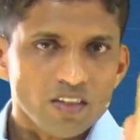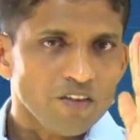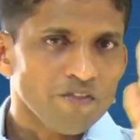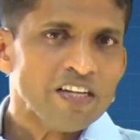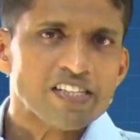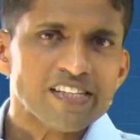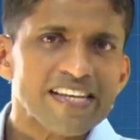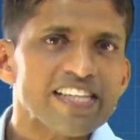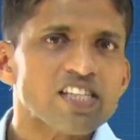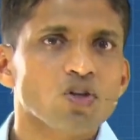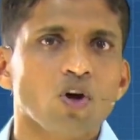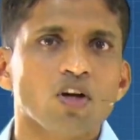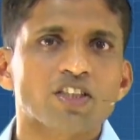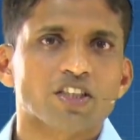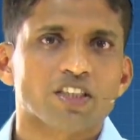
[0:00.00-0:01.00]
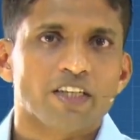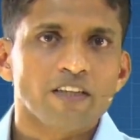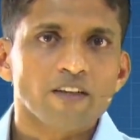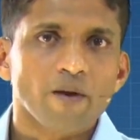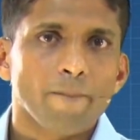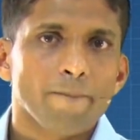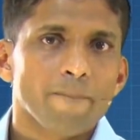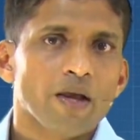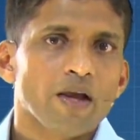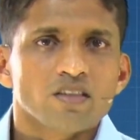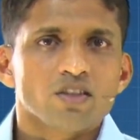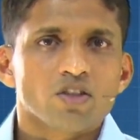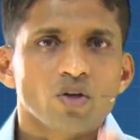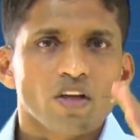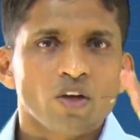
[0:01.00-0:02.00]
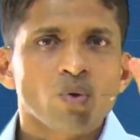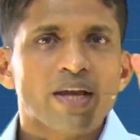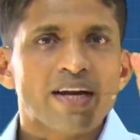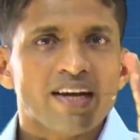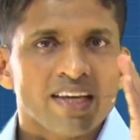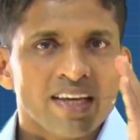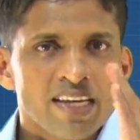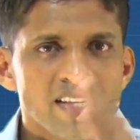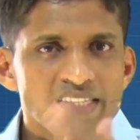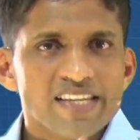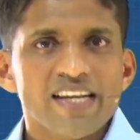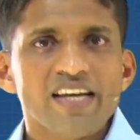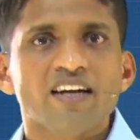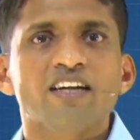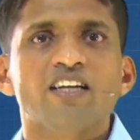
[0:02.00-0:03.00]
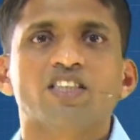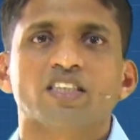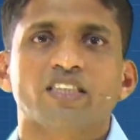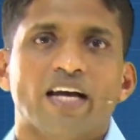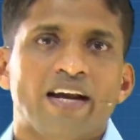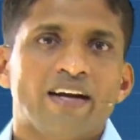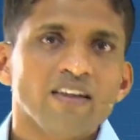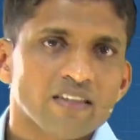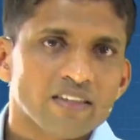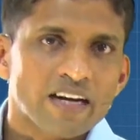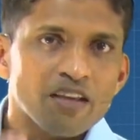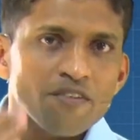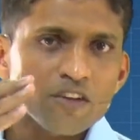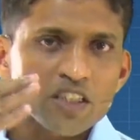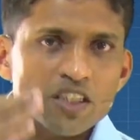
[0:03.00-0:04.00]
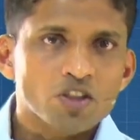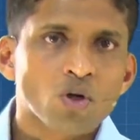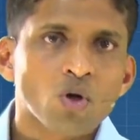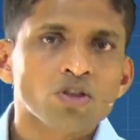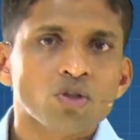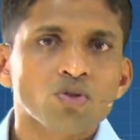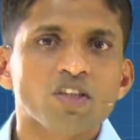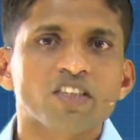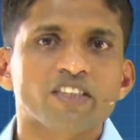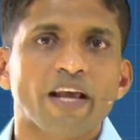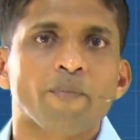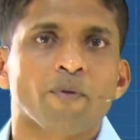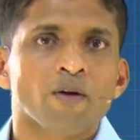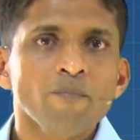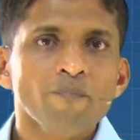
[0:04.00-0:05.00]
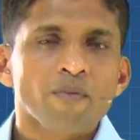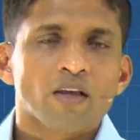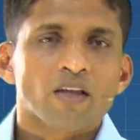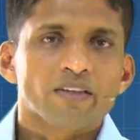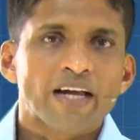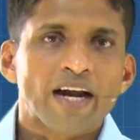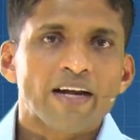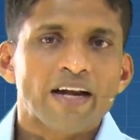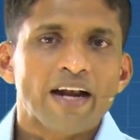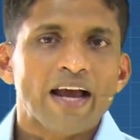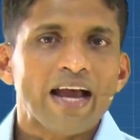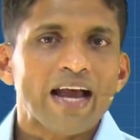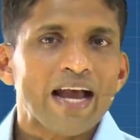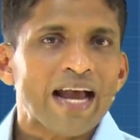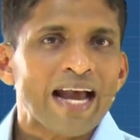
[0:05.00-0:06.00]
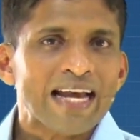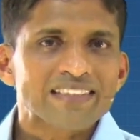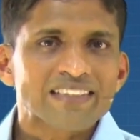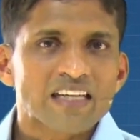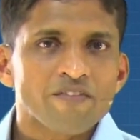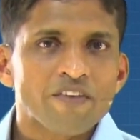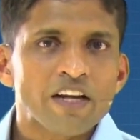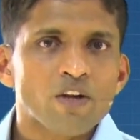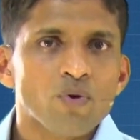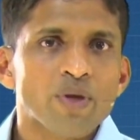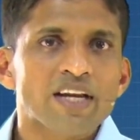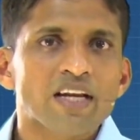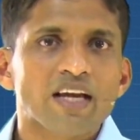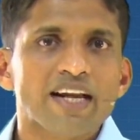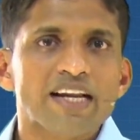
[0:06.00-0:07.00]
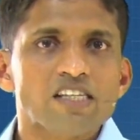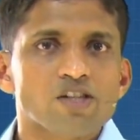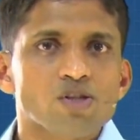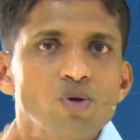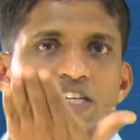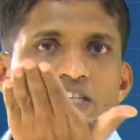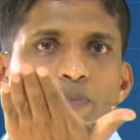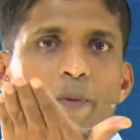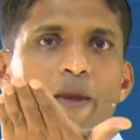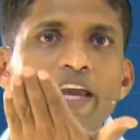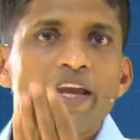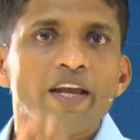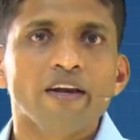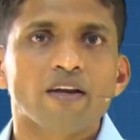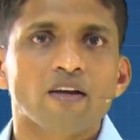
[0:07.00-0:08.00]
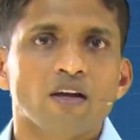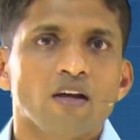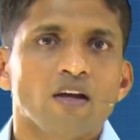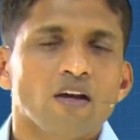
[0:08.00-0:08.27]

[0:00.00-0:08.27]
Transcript: When C is constant, so you can easily understand that if you just go through this table, that as and when you increased your speed,